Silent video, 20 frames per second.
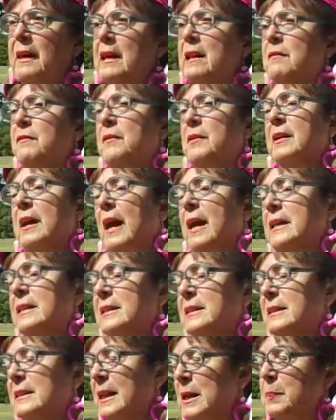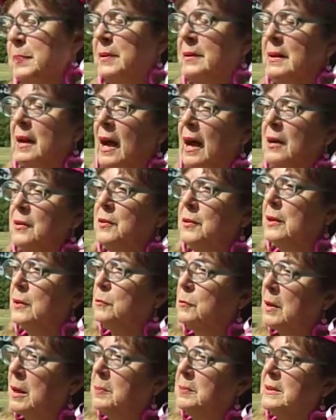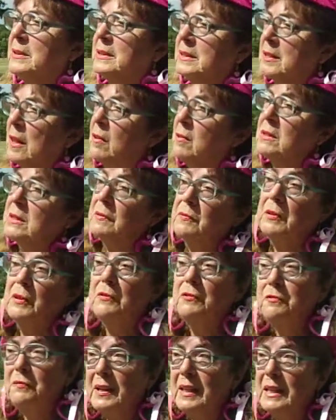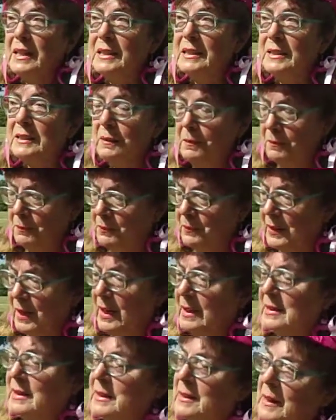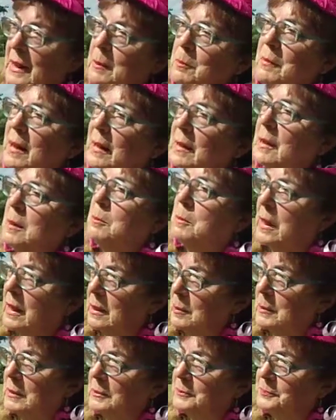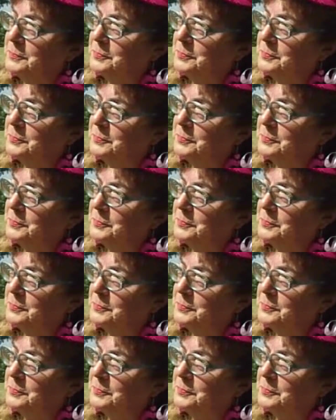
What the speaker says: Then if you can't sleep at night, you can rub the soles of your feet and sleep like a baby.